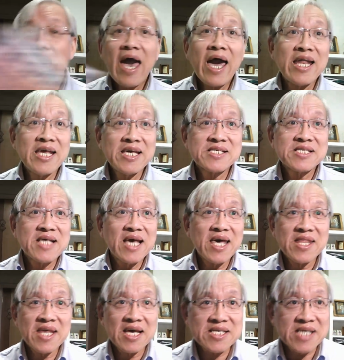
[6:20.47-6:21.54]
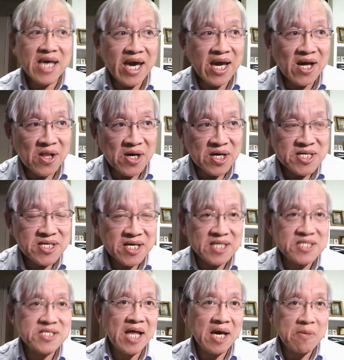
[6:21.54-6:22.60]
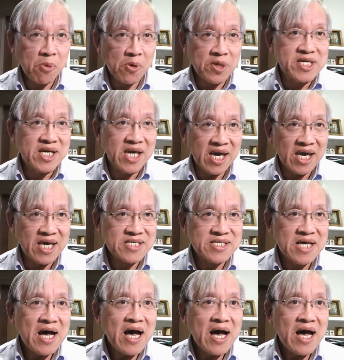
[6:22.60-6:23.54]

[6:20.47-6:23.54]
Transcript: And he thinks English is like Portuguese,